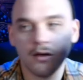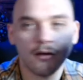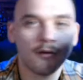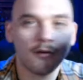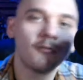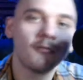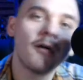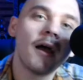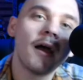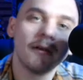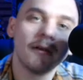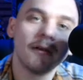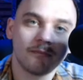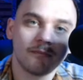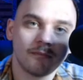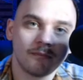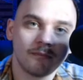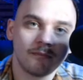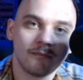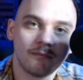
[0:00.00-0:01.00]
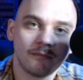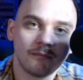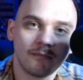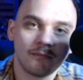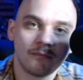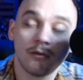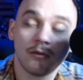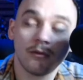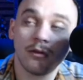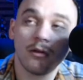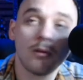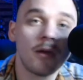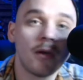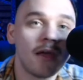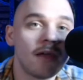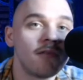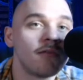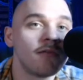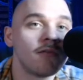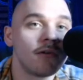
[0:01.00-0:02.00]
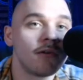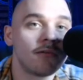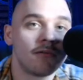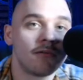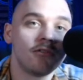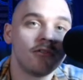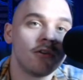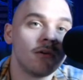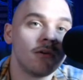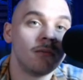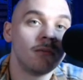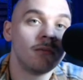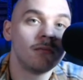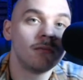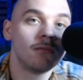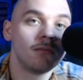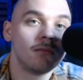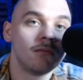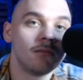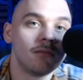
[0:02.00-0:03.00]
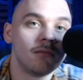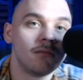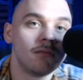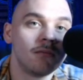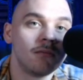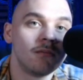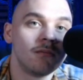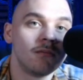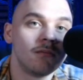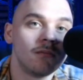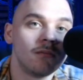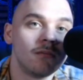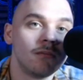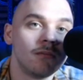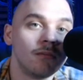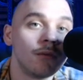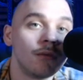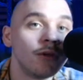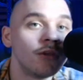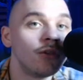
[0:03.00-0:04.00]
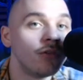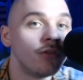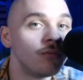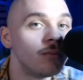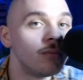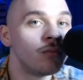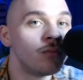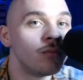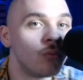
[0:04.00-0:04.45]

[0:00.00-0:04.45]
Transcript: Fine. Go ahead and vote for Joe. But you've been